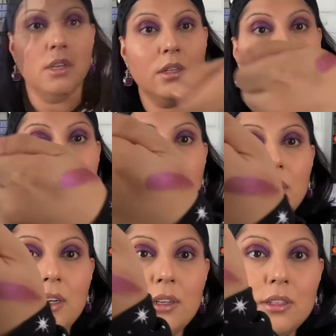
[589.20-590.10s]
So
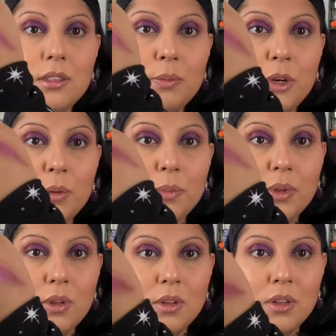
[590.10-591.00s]
here is the
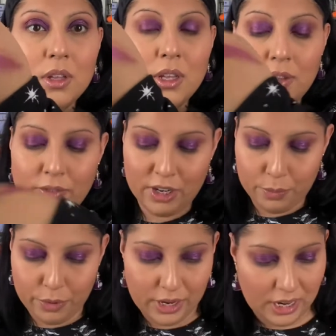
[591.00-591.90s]
purple. Very
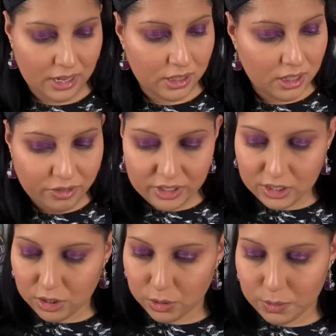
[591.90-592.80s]
pretty. It didn't really
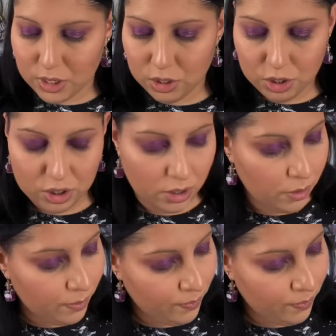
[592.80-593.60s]
do much, so